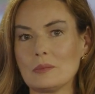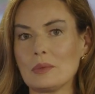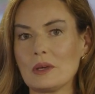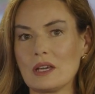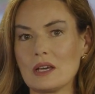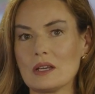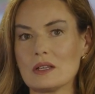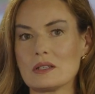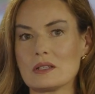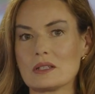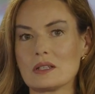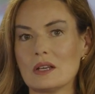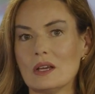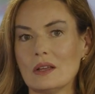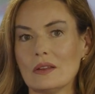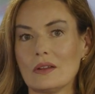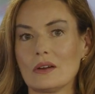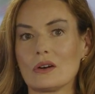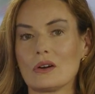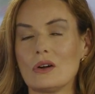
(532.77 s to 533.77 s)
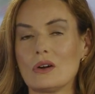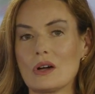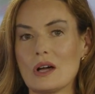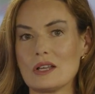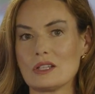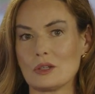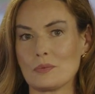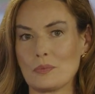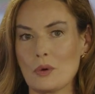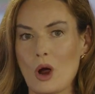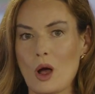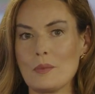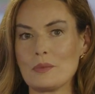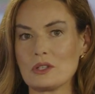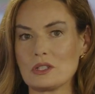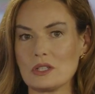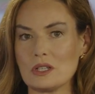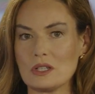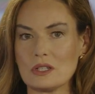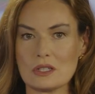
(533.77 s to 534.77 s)
because there are all kinds of
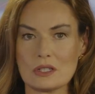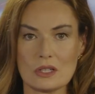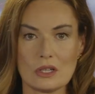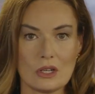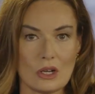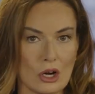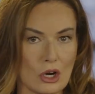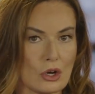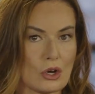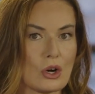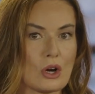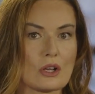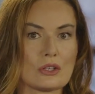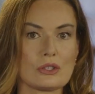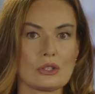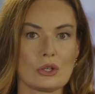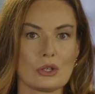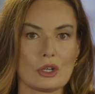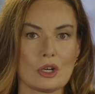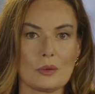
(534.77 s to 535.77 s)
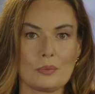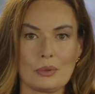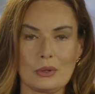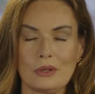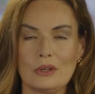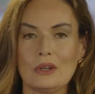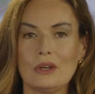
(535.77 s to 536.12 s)
promises across Europe